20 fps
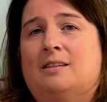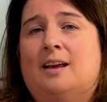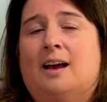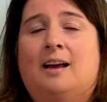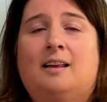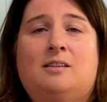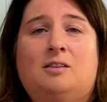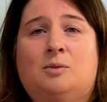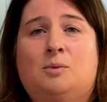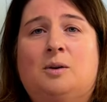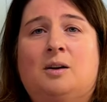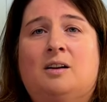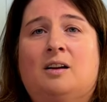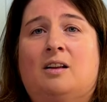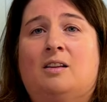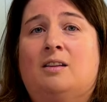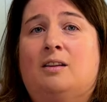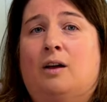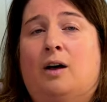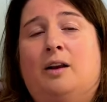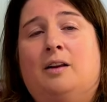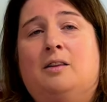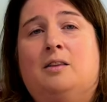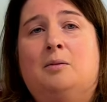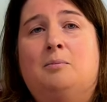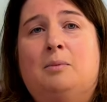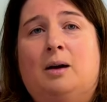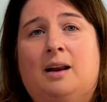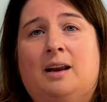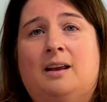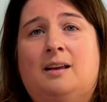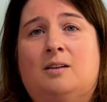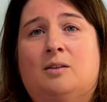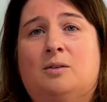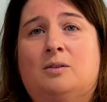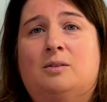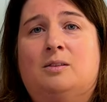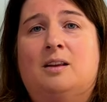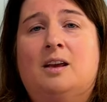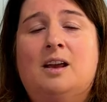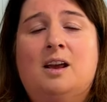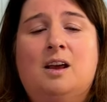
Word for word: that's where a lot of the money goes.